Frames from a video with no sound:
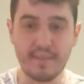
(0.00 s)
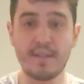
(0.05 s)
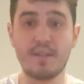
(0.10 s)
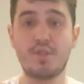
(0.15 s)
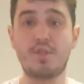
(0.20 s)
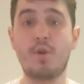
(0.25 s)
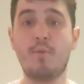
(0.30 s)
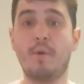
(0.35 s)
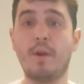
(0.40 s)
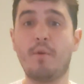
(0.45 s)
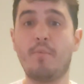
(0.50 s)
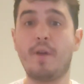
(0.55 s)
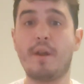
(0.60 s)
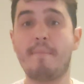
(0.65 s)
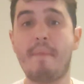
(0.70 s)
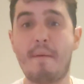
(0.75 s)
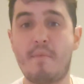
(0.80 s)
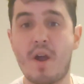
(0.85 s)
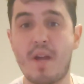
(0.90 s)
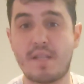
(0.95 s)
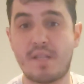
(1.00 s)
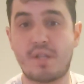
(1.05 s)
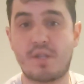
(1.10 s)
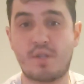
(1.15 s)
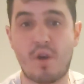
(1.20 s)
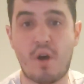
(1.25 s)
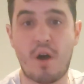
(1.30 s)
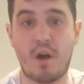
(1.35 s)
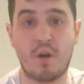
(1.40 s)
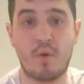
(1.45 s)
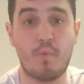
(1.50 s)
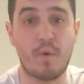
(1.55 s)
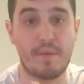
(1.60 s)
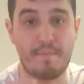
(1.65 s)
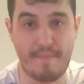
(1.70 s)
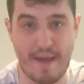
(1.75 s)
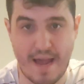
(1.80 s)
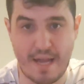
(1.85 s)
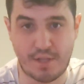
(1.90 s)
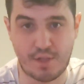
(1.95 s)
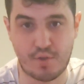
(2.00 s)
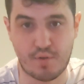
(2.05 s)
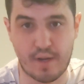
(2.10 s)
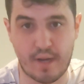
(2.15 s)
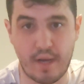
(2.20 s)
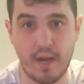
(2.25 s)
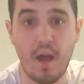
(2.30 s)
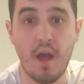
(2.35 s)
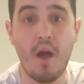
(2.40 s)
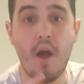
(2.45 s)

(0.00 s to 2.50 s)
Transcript: So when you want to memorize a song with mastery,